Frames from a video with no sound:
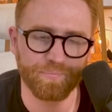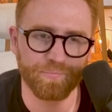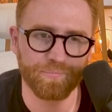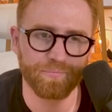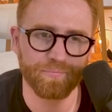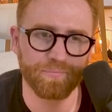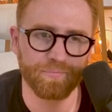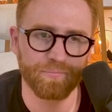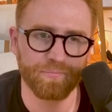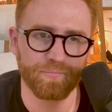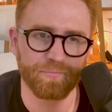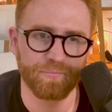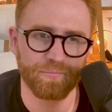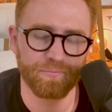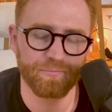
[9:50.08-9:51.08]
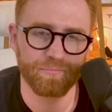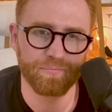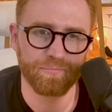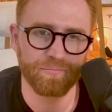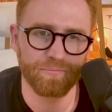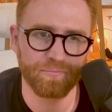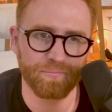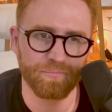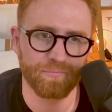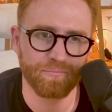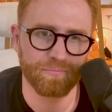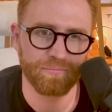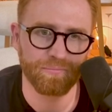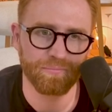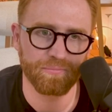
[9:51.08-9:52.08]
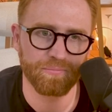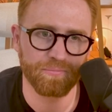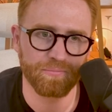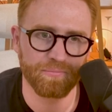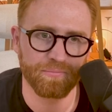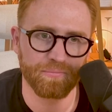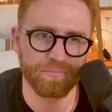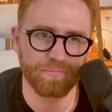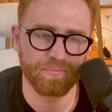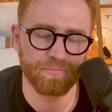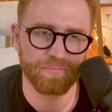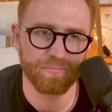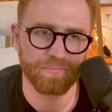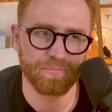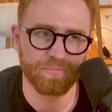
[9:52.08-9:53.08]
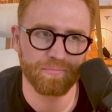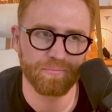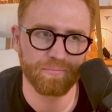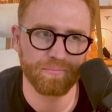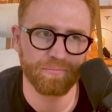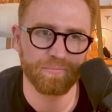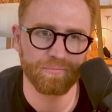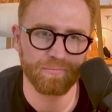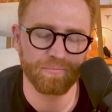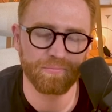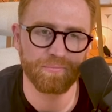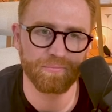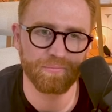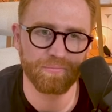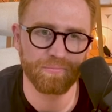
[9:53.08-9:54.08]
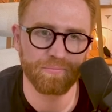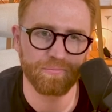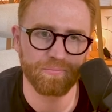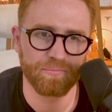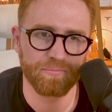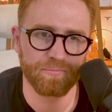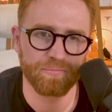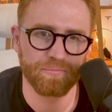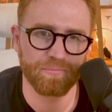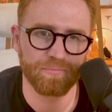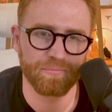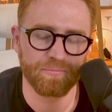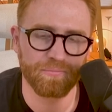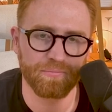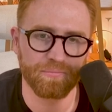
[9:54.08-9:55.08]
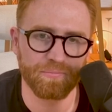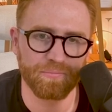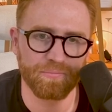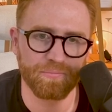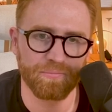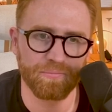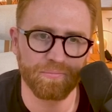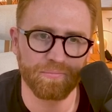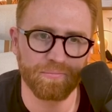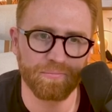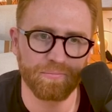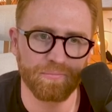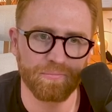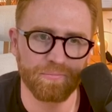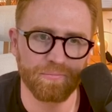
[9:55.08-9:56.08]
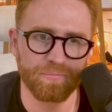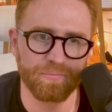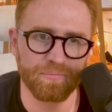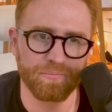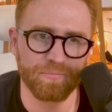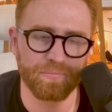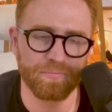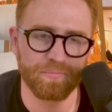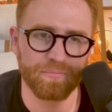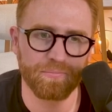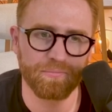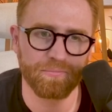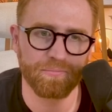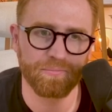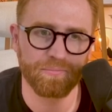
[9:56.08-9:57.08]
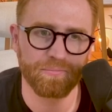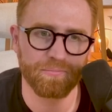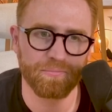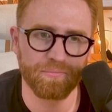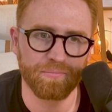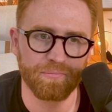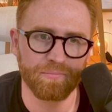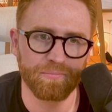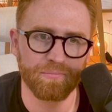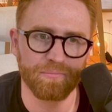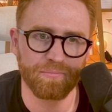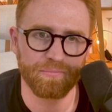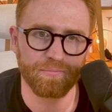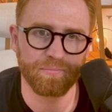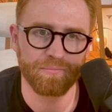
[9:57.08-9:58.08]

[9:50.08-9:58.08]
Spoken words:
[no speech]